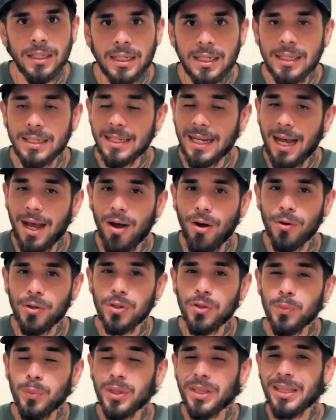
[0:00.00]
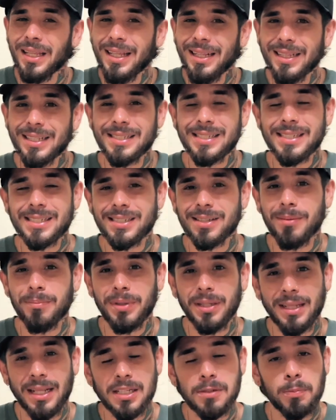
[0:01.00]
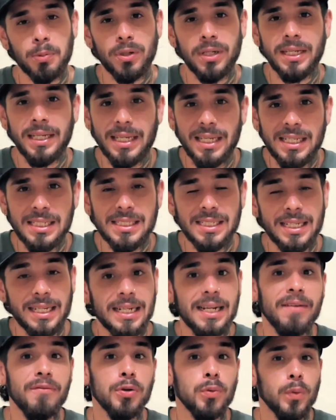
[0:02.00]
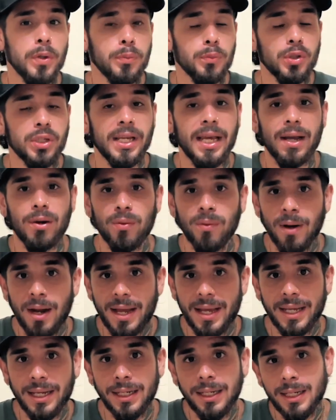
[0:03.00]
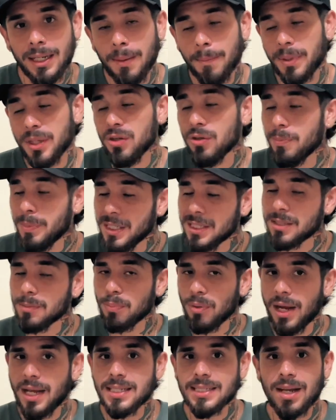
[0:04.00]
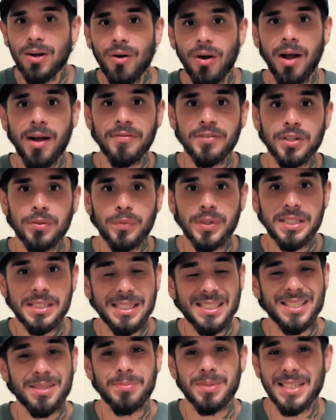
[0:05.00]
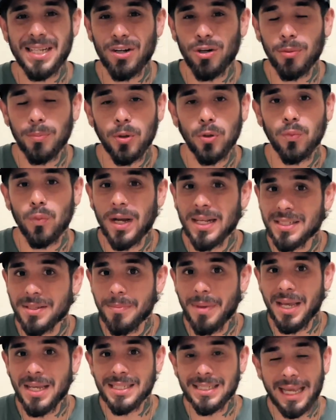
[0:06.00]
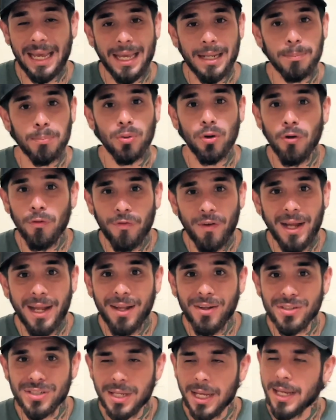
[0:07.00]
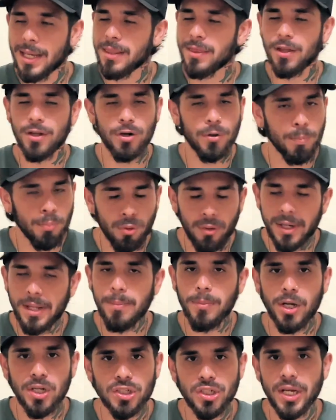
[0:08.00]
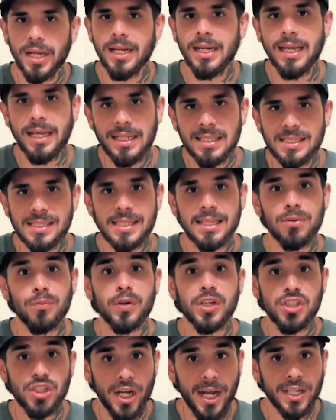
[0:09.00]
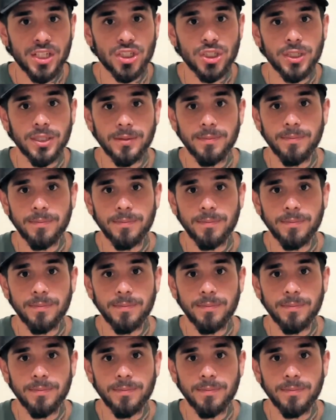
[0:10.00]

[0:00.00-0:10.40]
Now, you would think this is something that's pretty easy and everyone would get right, but you'd be surprised how often we see some terrible resumes and profiles that are pretty much an instant rejection.